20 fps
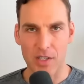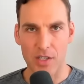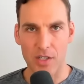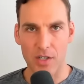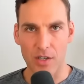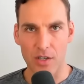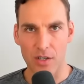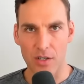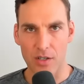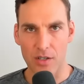
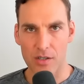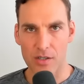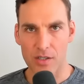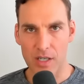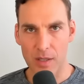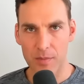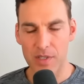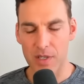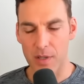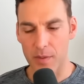your
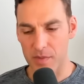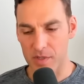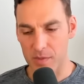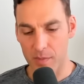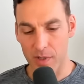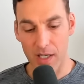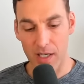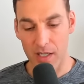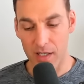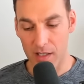symptoms,
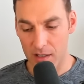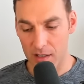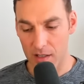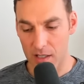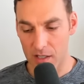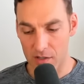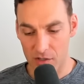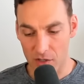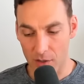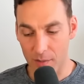but in
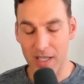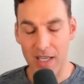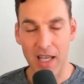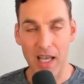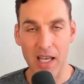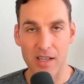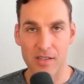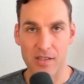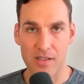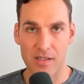so many
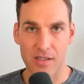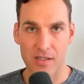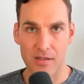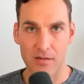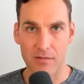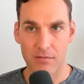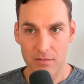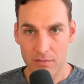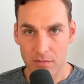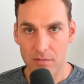cases
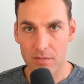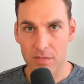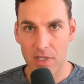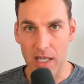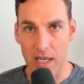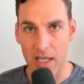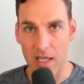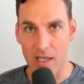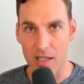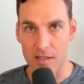it
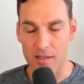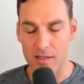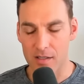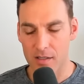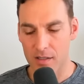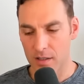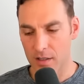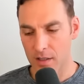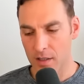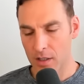is.
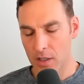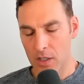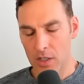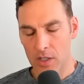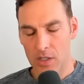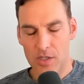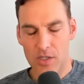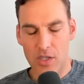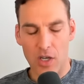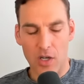Yeah.
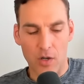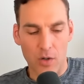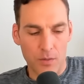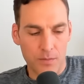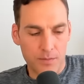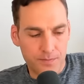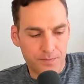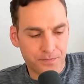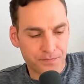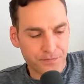So
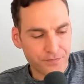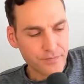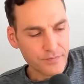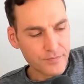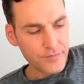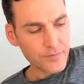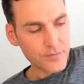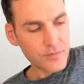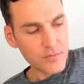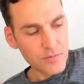
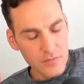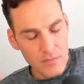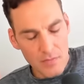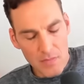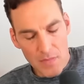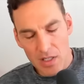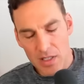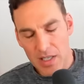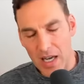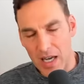
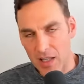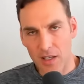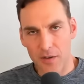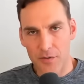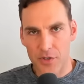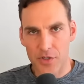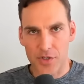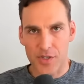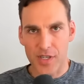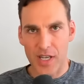yeah, I love
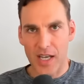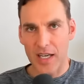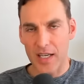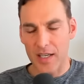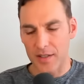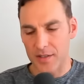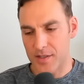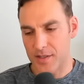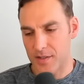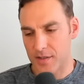what you said.
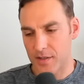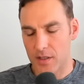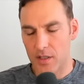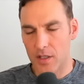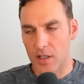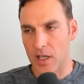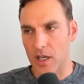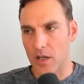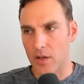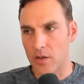It's, you
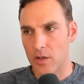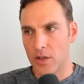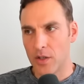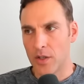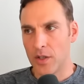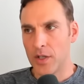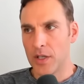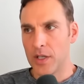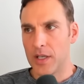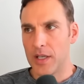know,
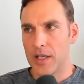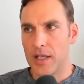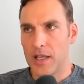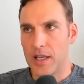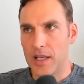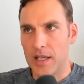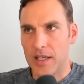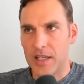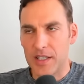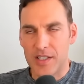
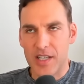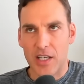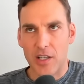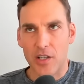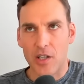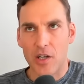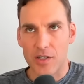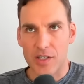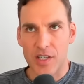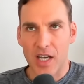it can take a
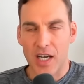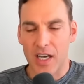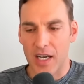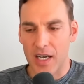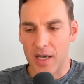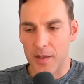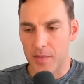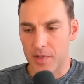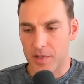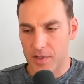long
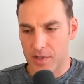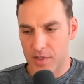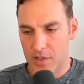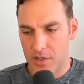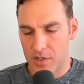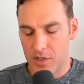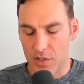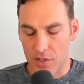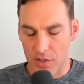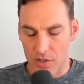time
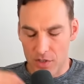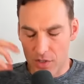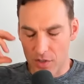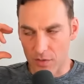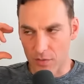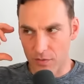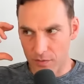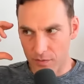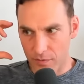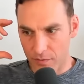to, to
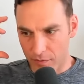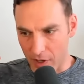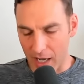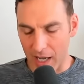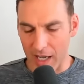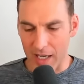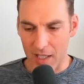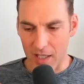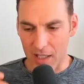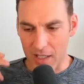
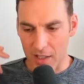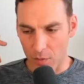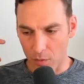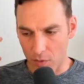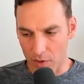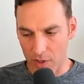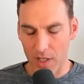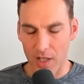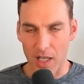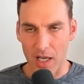finally
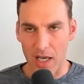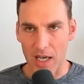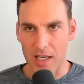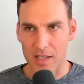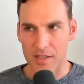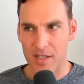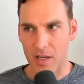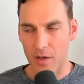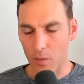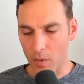realize
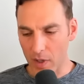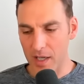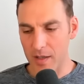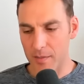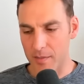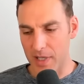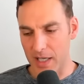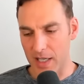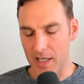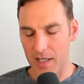like, wait a
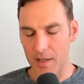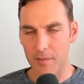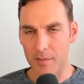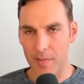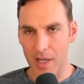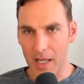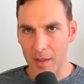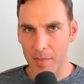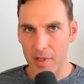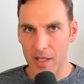minute,
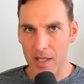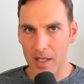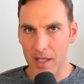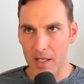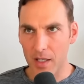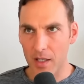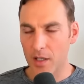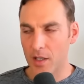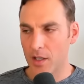maybe